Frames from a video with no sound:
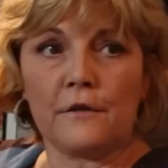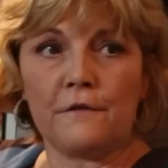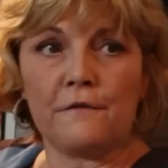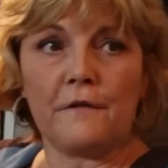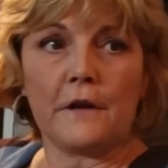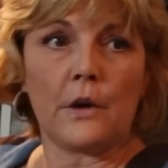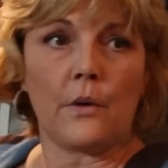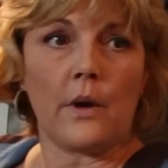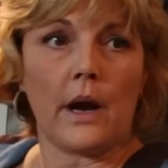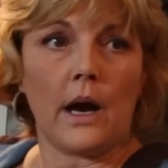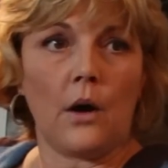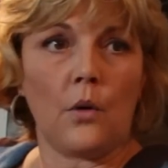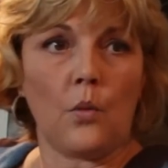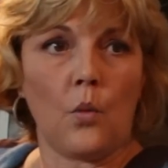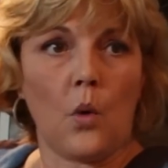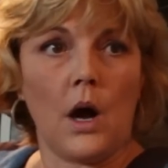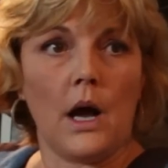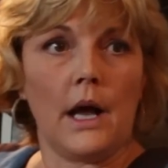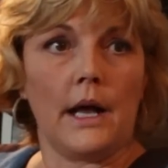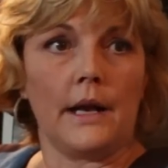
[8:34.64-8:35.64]
could figure
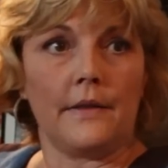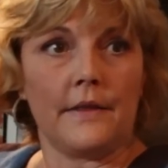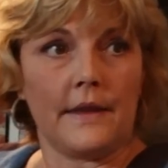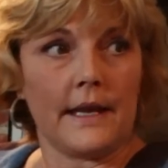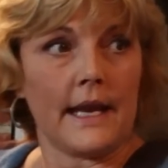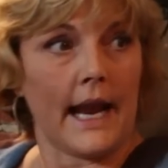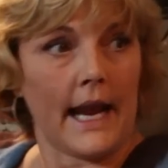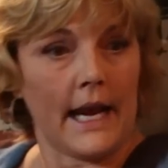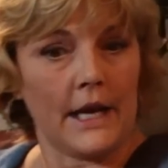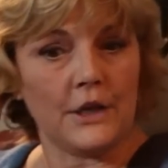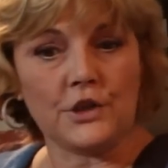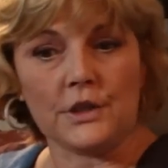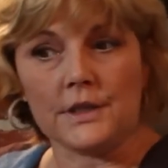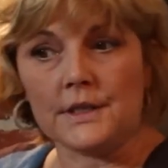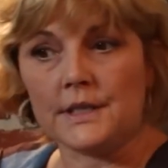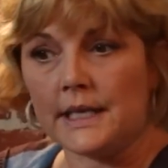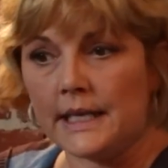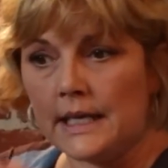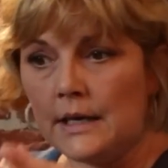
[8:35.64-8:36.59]
out what the agent's